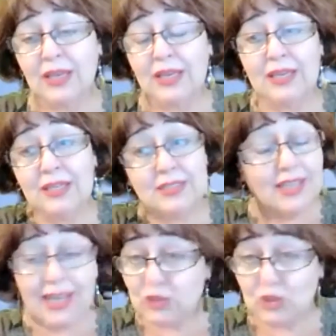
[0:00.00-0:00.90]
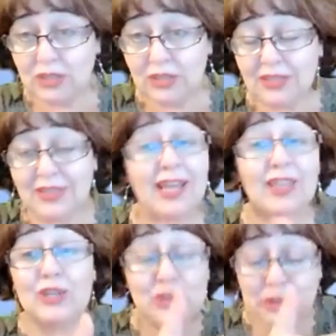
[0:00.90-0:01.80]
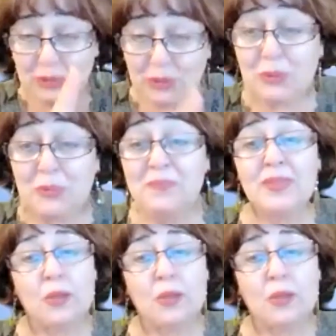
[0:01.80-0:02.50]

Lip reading: it's actually nothing to do